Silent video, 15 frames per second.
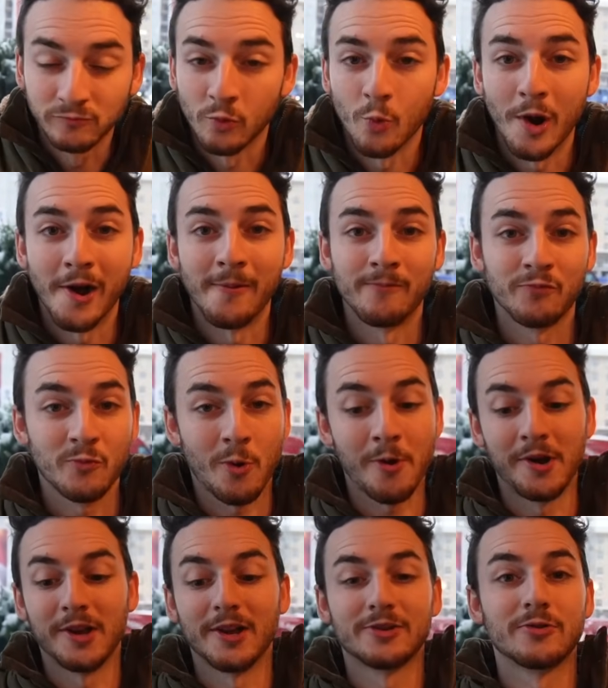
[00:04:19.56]
Wow. All
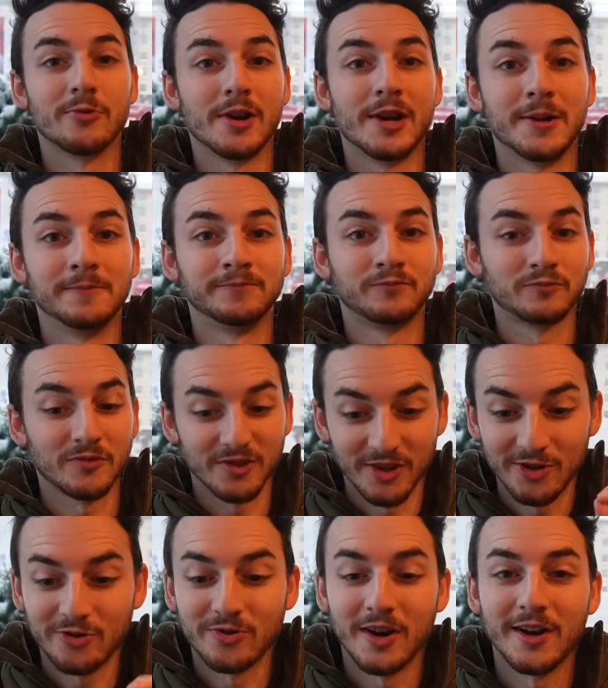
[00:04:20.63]
right, that's great.
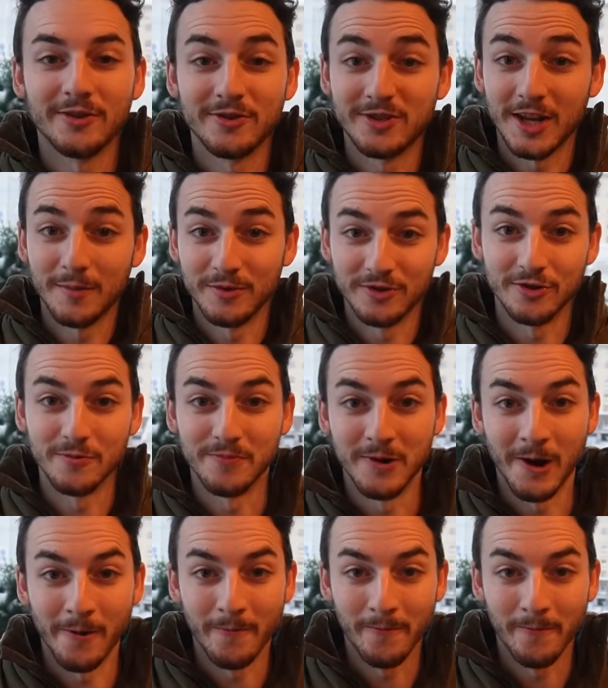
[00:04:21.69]
Let's try the salmon soup now.